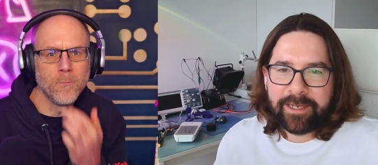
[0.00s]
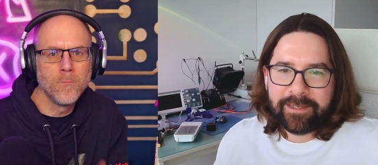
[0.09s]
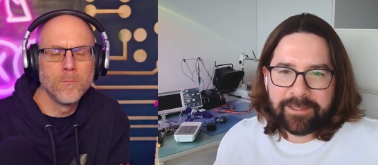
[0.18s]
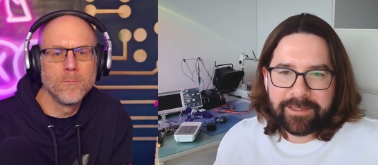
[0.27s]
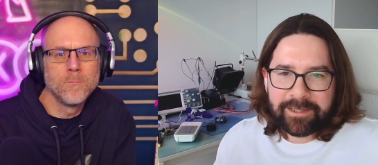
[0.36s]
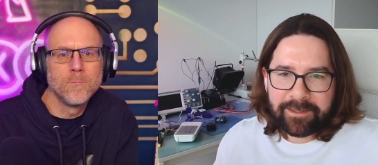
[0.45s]

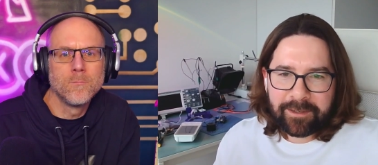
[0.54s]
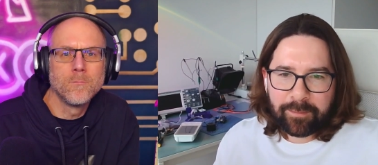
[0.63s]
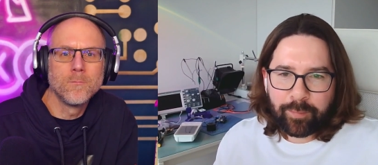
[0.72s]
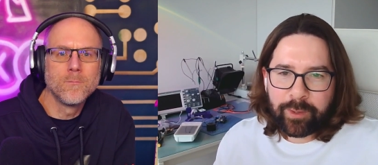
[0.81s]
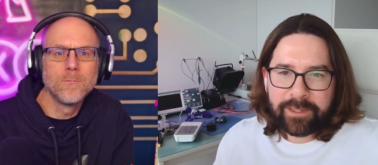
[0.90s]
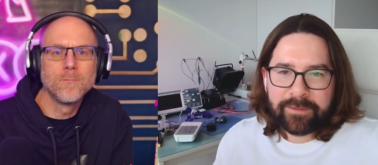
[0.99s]
Speaker 1: like the single
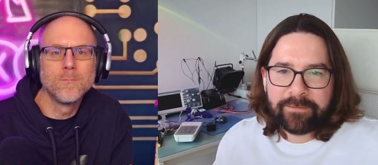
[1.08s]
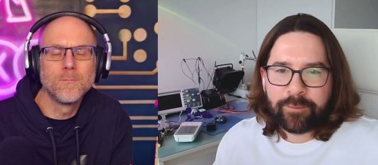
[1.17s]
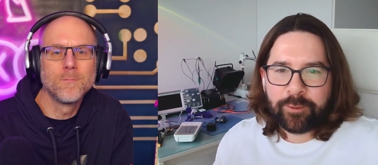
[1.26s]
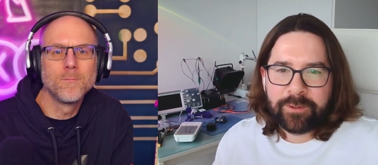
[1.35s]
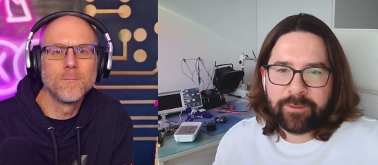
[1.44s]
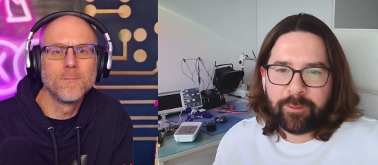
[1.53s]
point
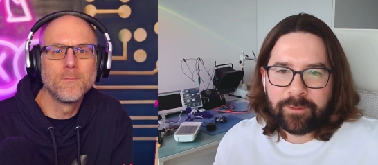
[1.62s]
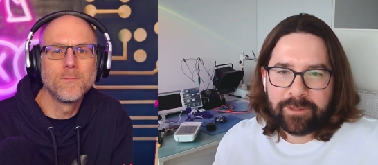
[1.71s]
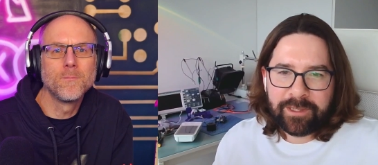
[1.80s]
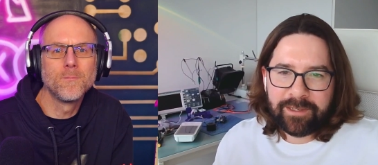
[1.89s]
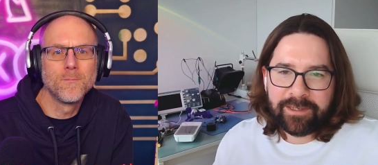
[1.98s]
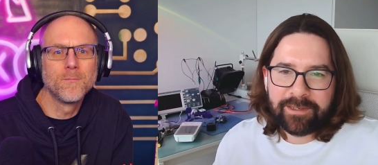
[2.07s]
for all
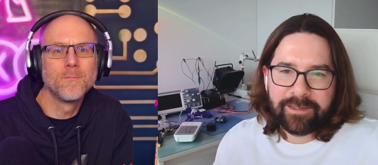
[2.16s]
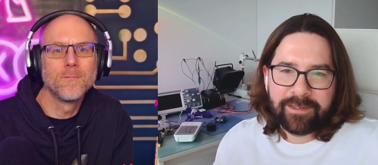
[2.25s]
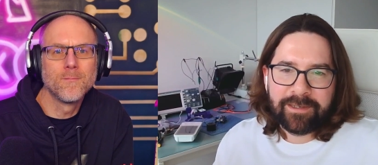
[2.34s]
the